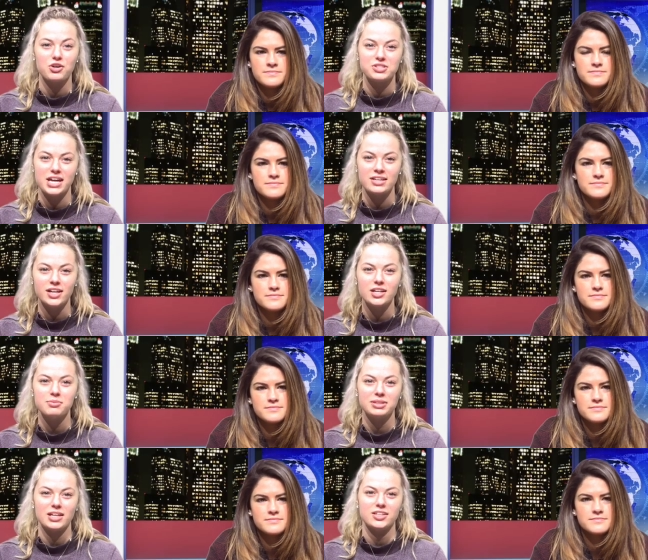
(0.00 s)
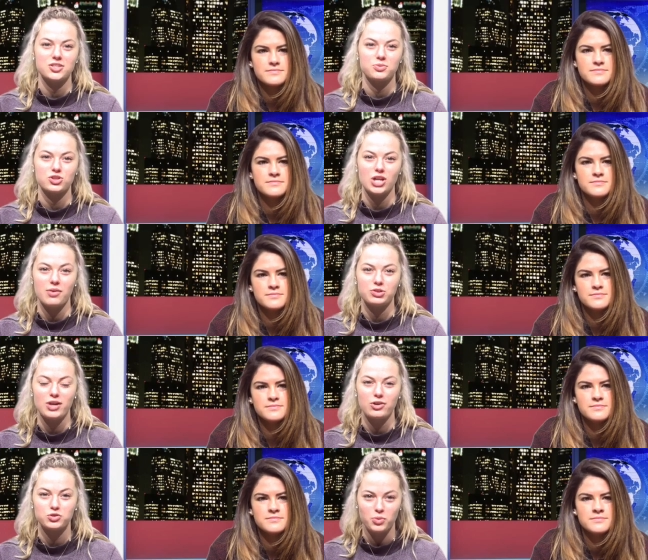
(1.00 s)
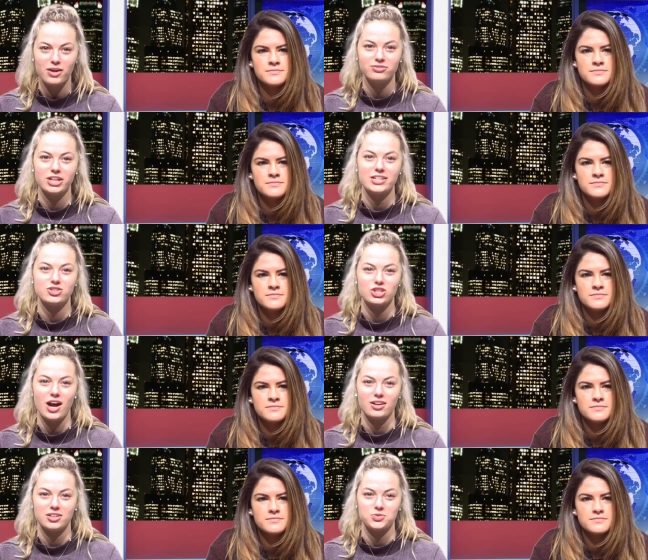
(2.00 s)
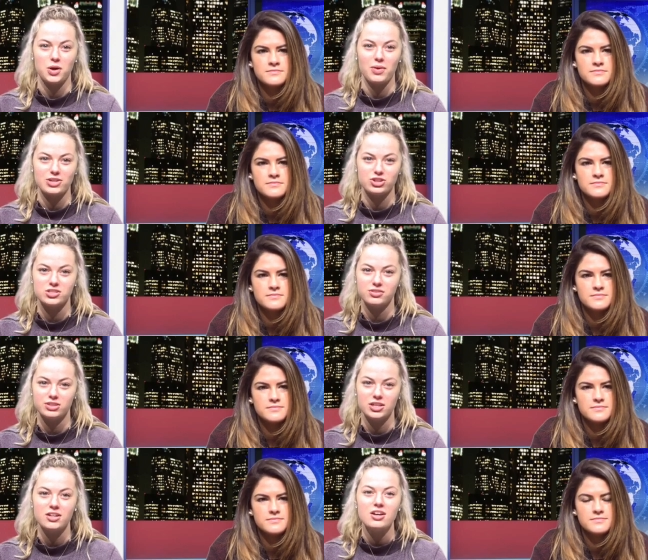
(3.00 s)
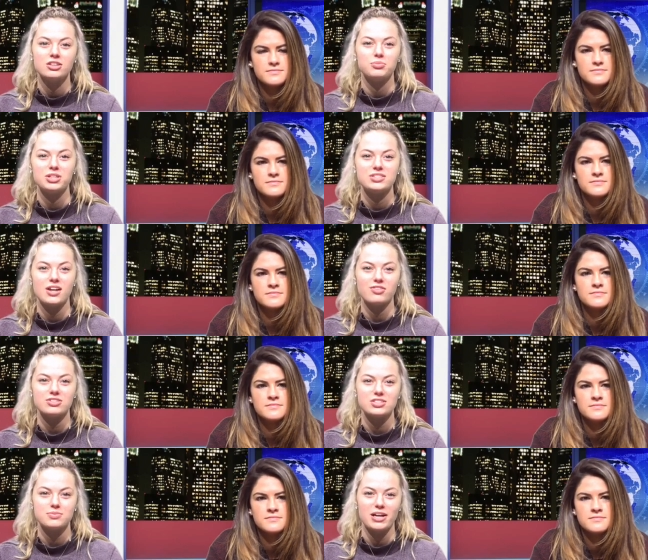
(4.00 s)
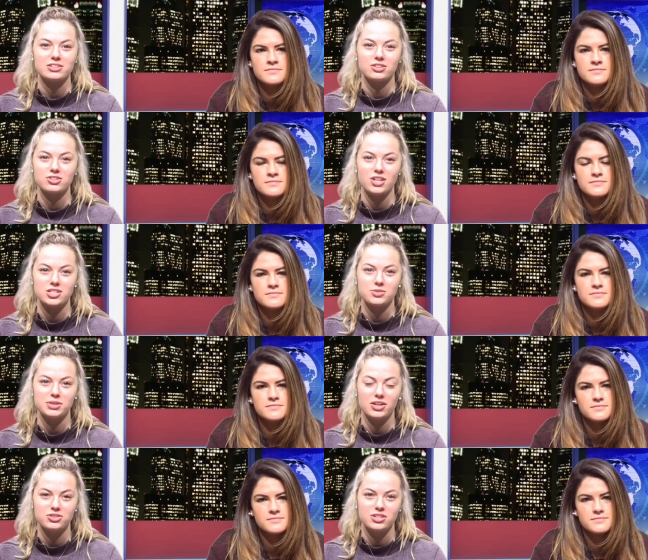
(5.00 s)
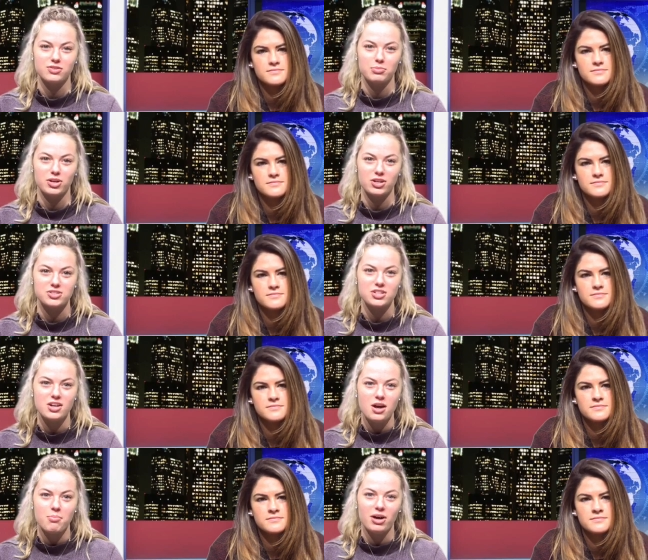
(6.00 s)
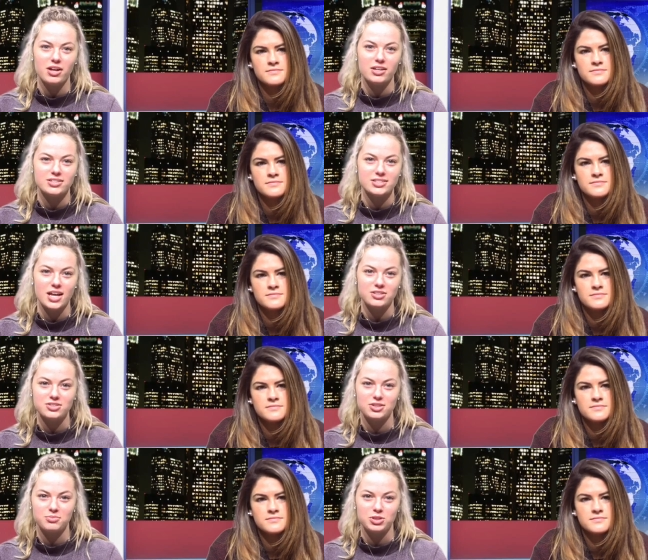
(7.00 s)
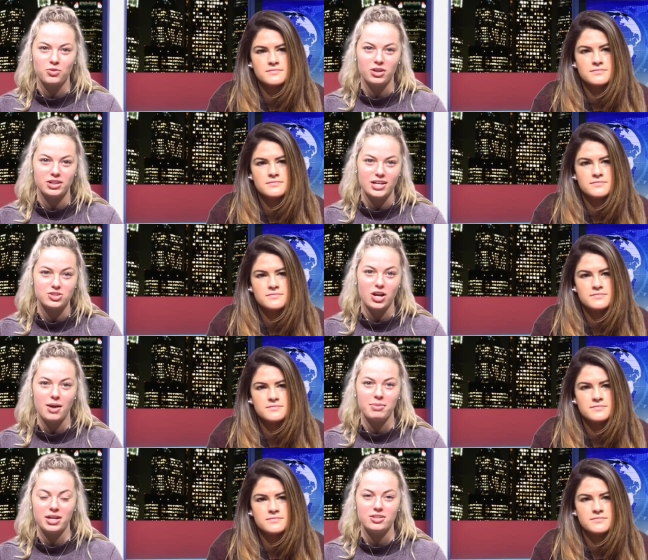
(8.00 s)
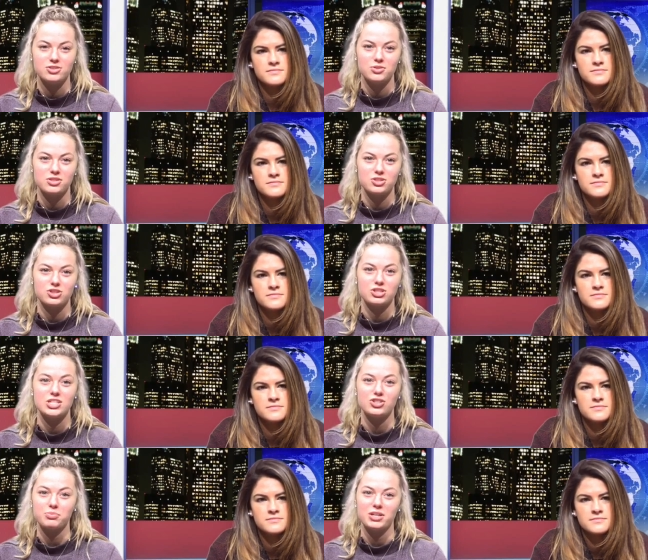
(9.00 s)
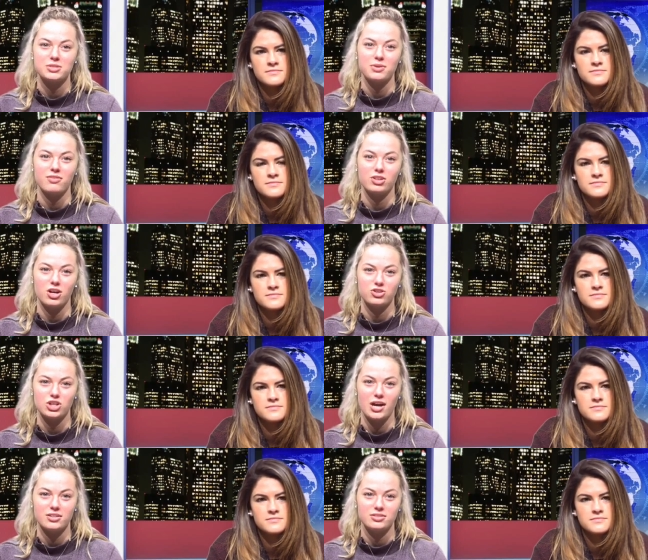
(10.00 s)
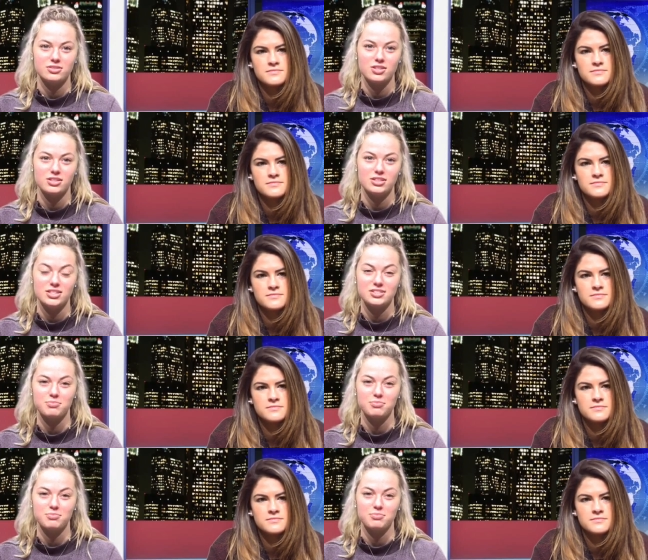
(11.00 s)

Speaker 1: After Jose and Kitty Menendez were shot with 12 gauge shotguns while watching TV, the police never suspected their sons to be guilty of the murders, but instead assumed an organized crime hit due to the strategic placement of the gunshot to the